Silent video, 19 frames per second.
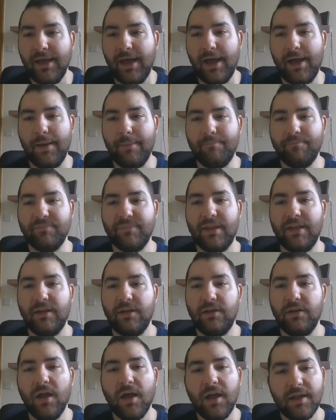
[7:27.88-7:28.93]

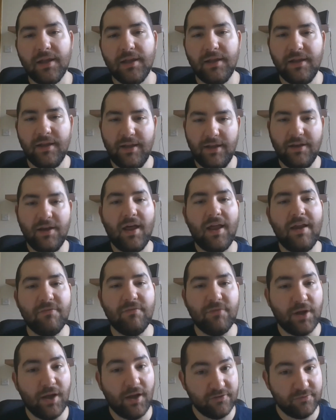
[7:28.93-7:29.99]
not
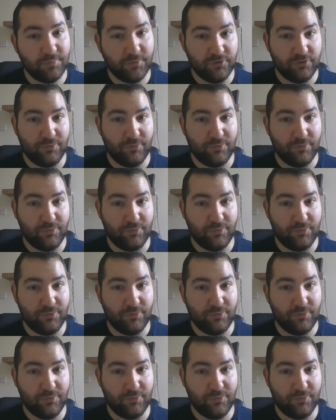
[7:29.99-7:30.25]
every gospel